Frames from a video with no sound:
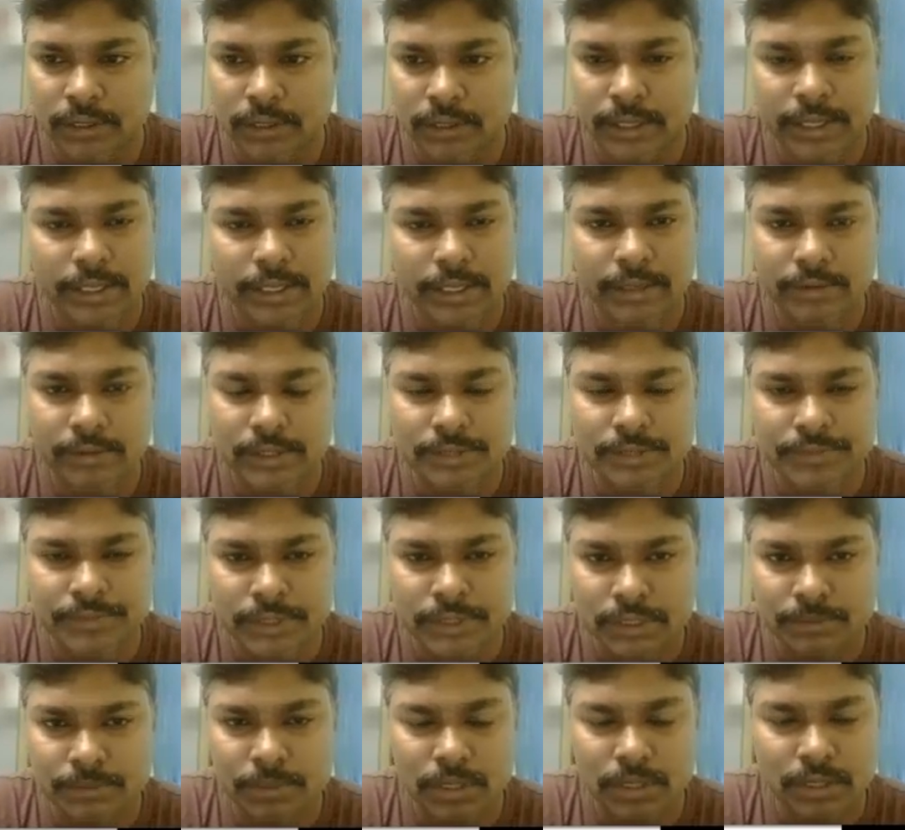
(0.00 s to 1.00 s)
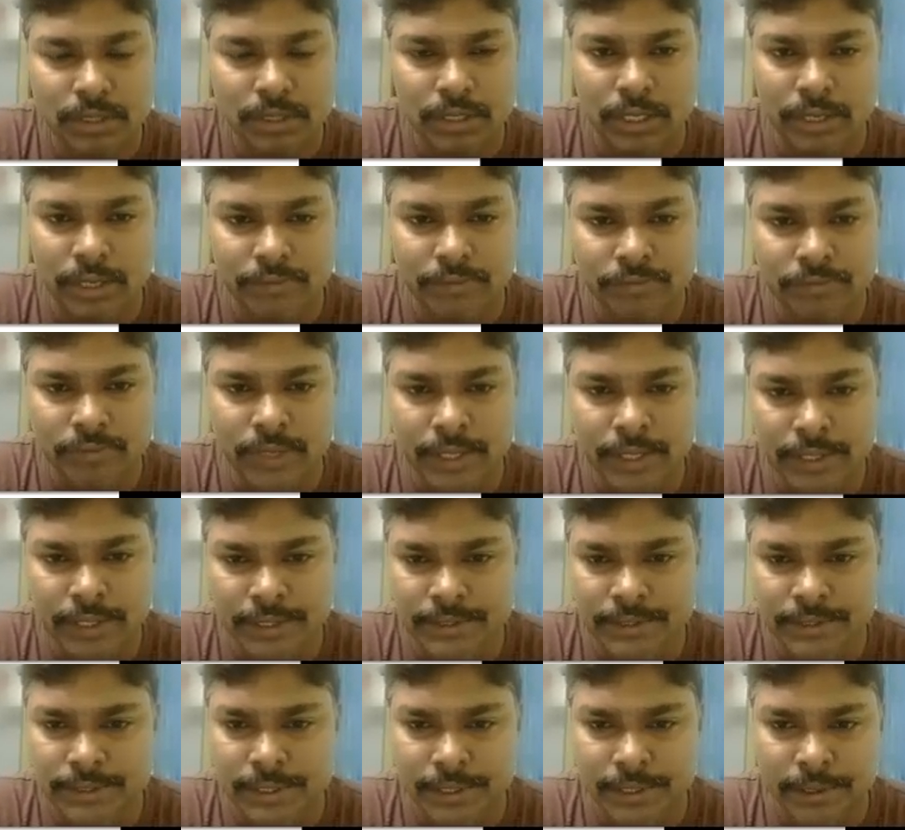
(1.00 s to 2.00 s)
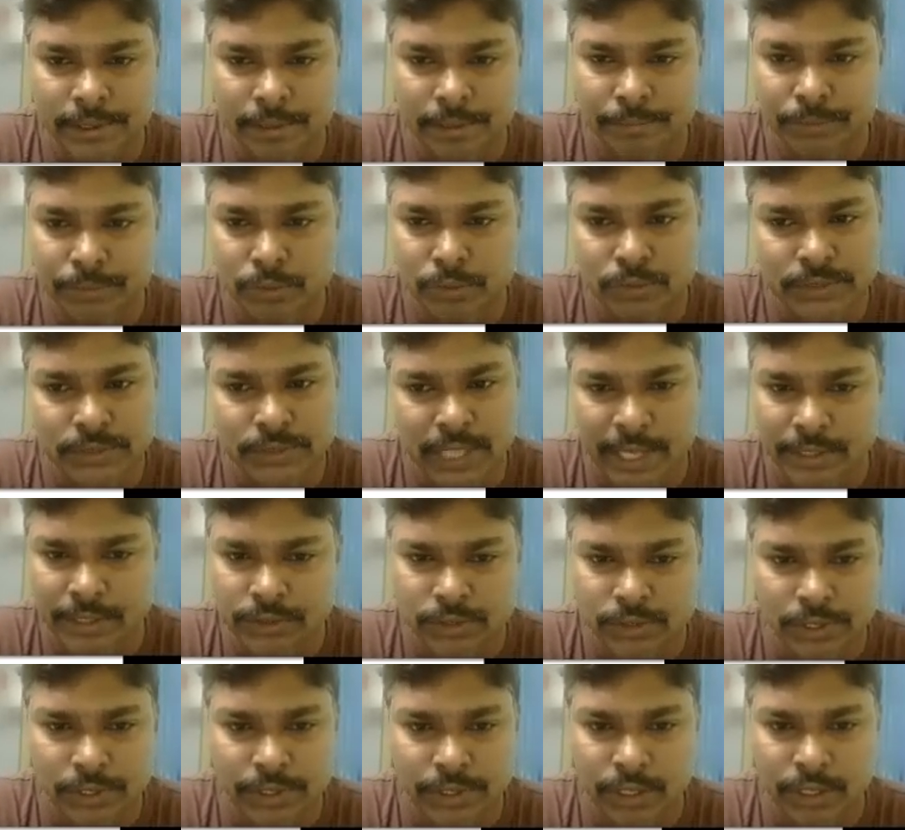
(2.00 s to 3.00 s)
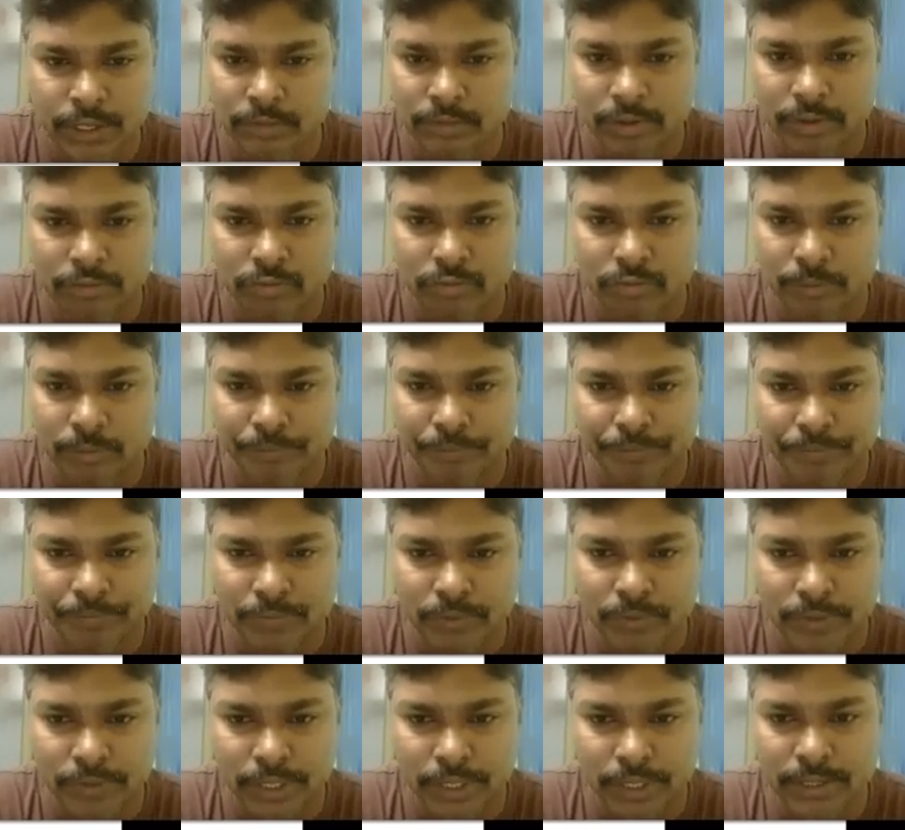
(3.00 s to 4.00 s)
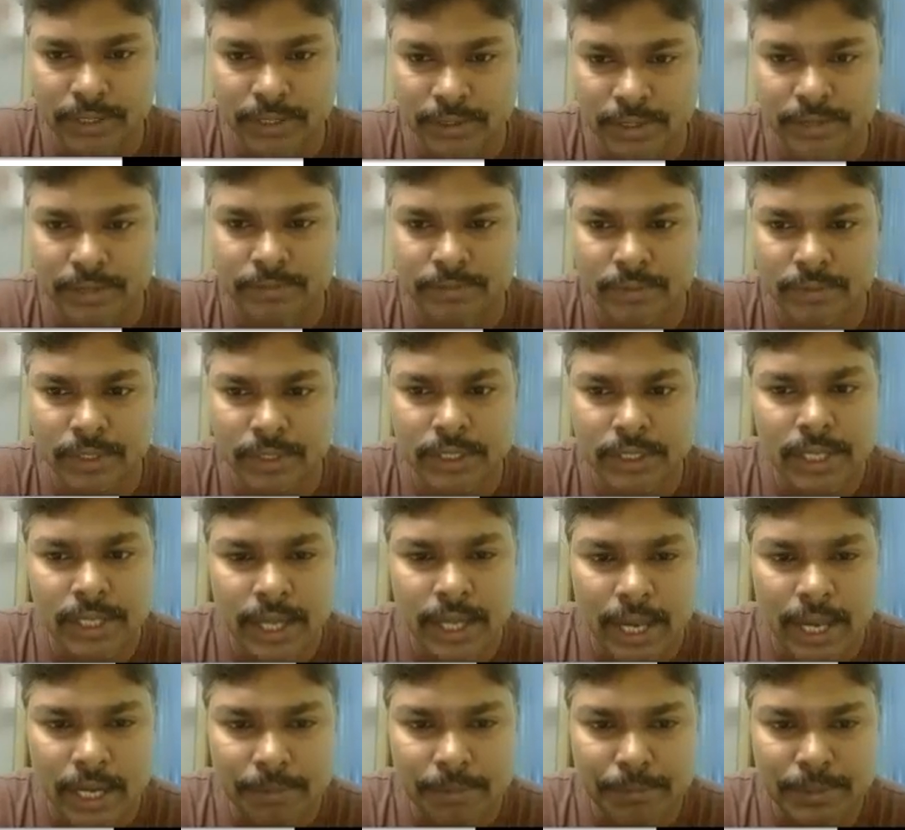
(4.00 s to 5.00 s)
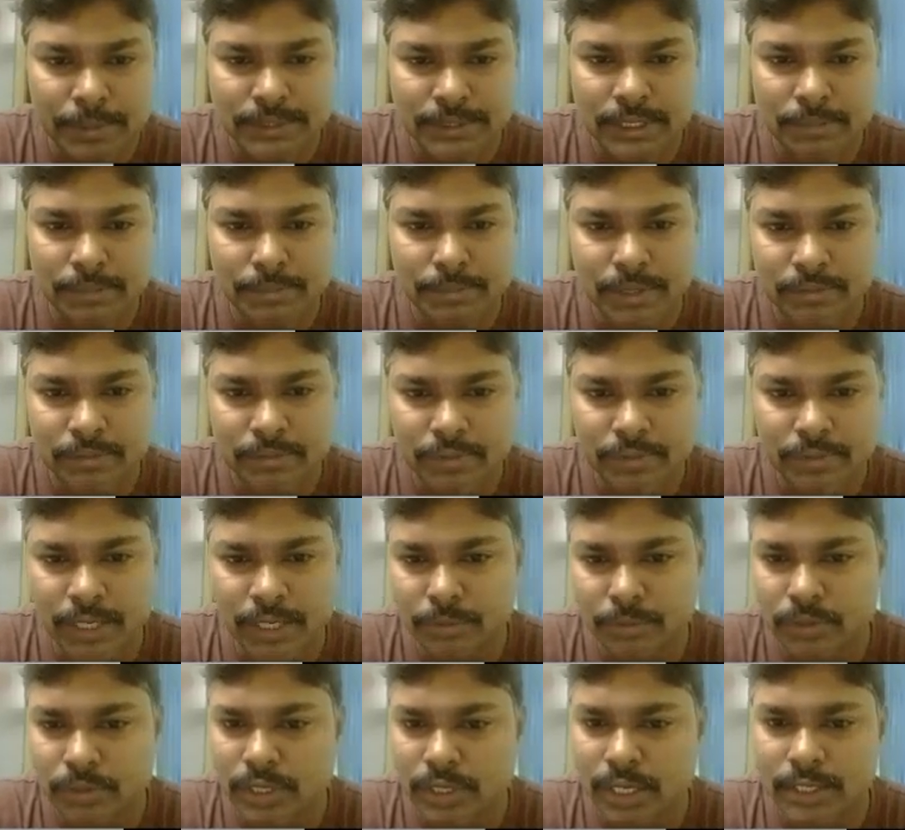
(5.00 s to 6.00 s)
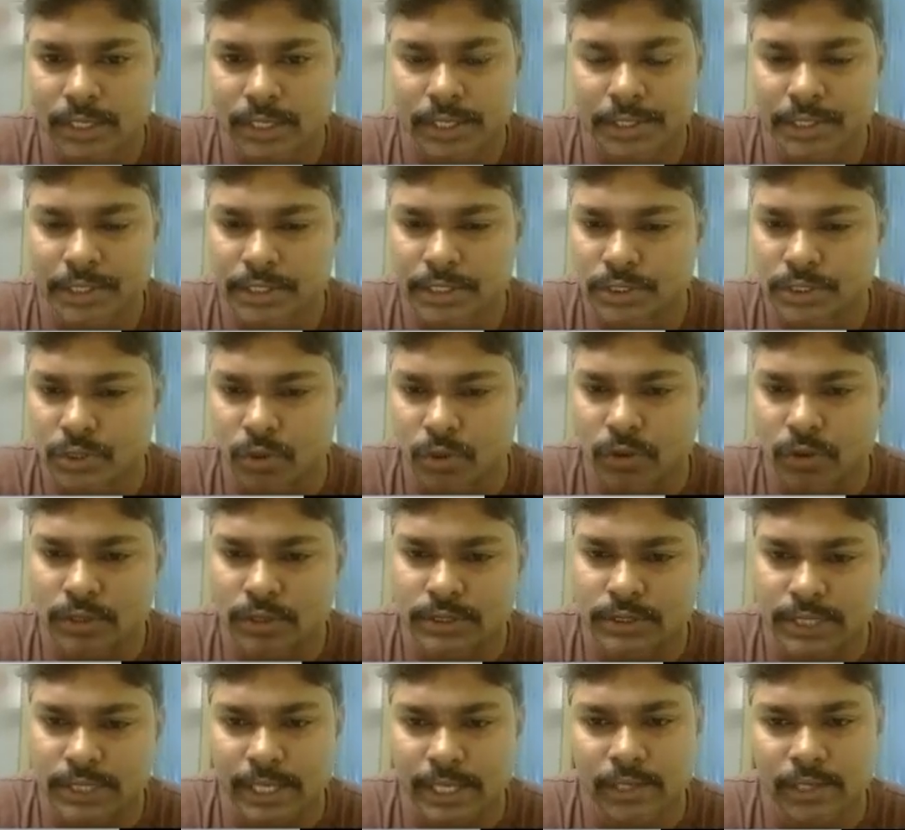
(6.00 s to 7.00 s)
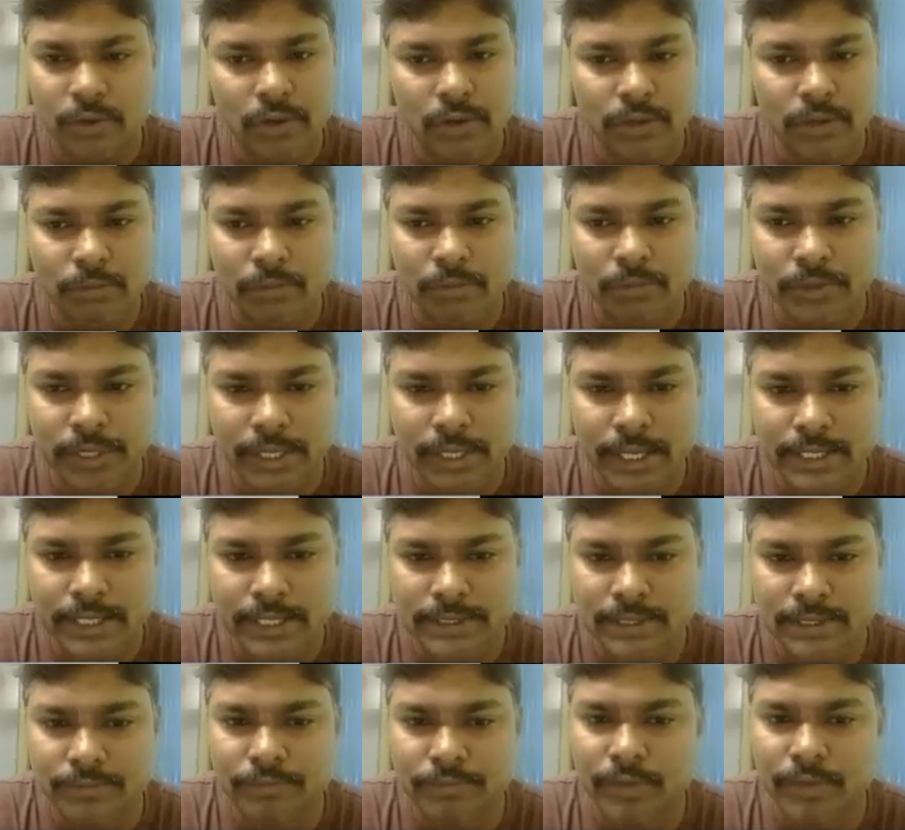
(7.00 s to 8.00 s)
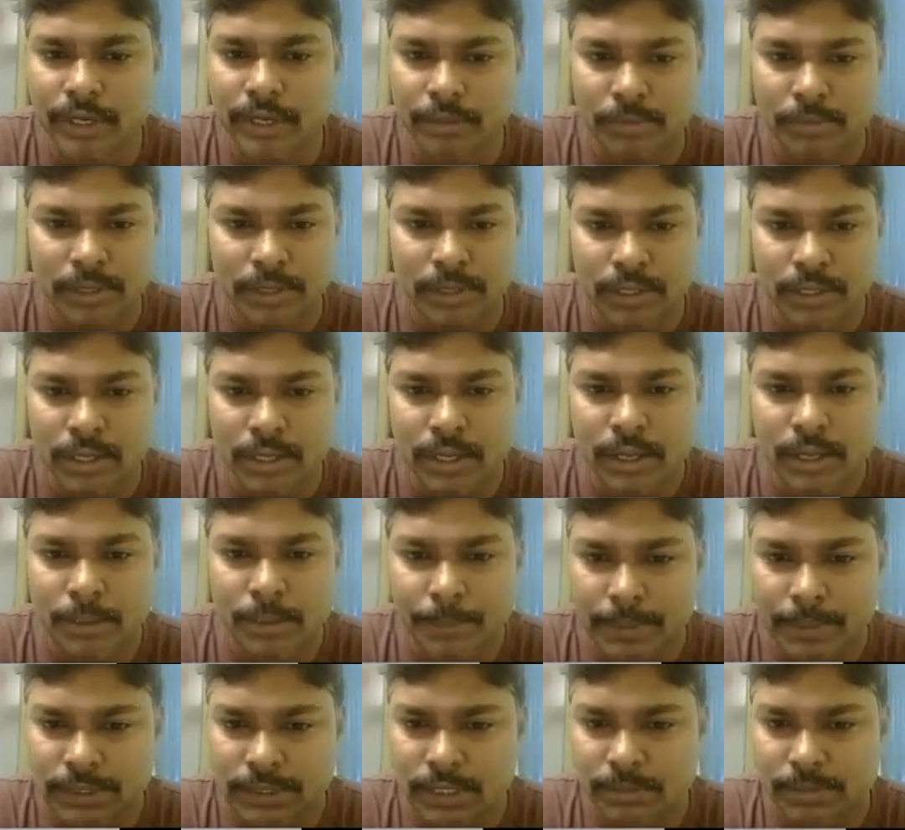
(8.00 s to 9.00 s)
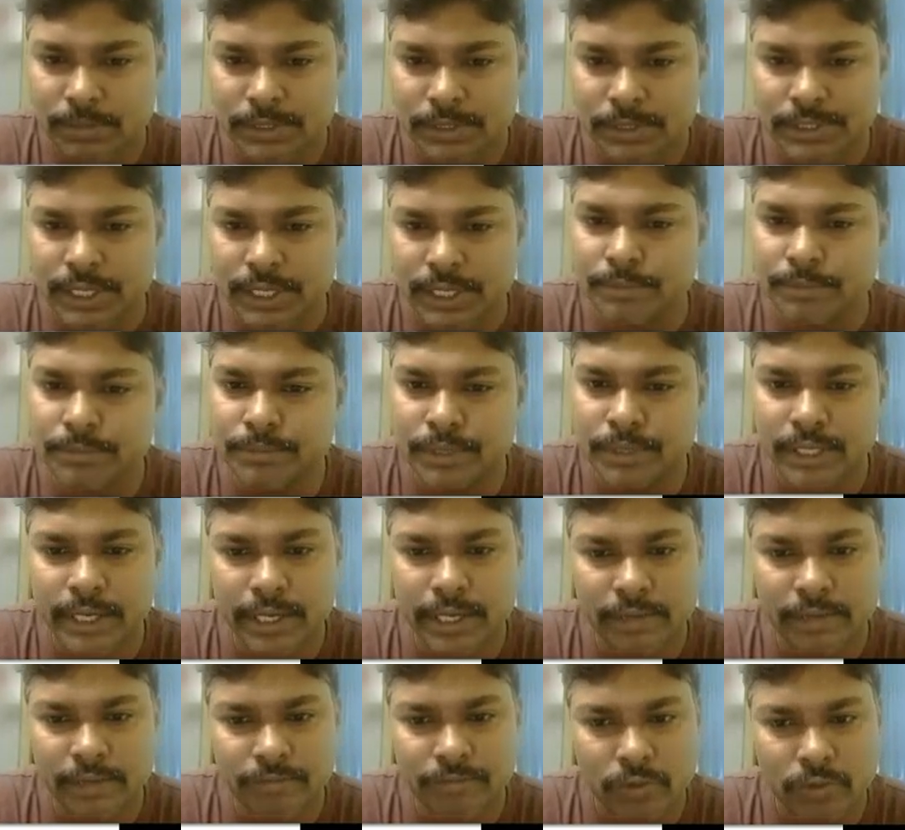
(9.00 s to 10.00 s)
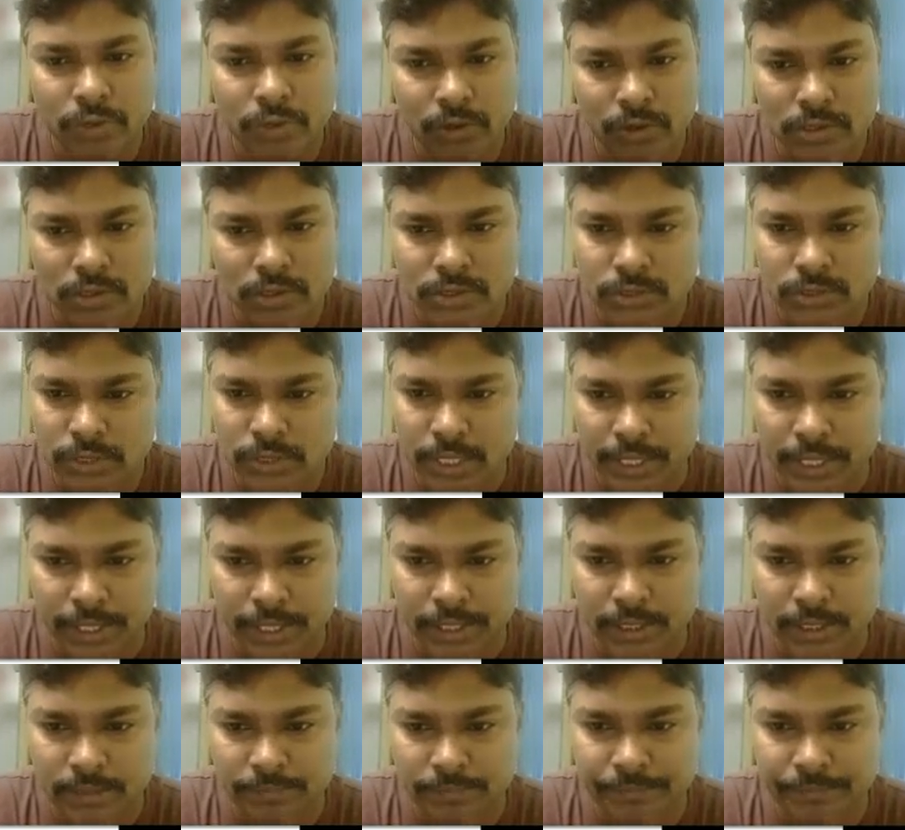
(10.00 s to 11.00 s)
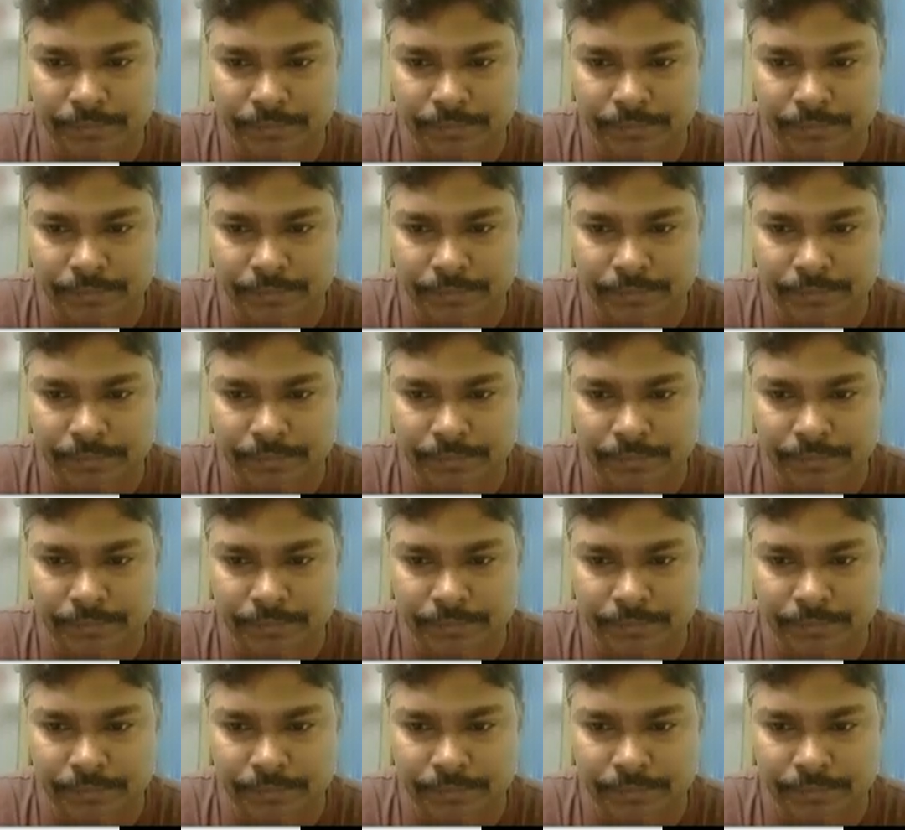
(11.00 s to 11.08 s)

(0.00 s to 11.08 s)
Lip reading: clearly visible if that is a pure sinusoidal waveform. Okay, and measurement when input contain the strong second harmonic and some fundamental measurements M3 and M4 are also correct.